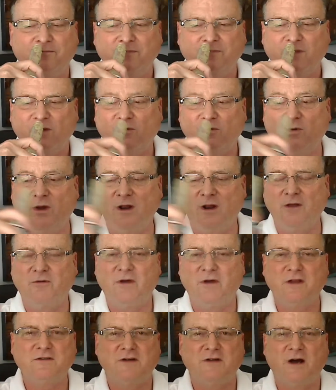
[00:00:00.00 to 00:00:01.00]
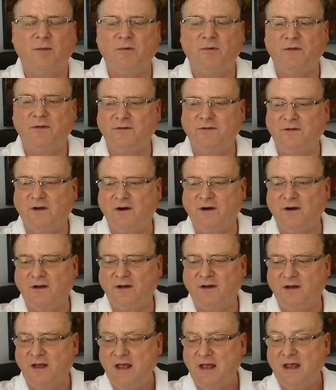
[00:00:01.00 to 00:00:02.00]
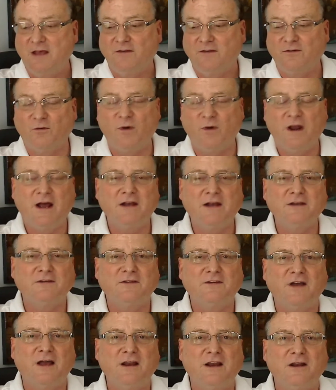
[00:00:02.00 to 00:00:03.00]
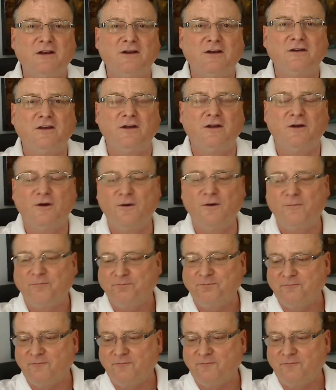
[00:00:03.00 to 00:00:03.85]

Really great job on this, Erica. So what I decided to do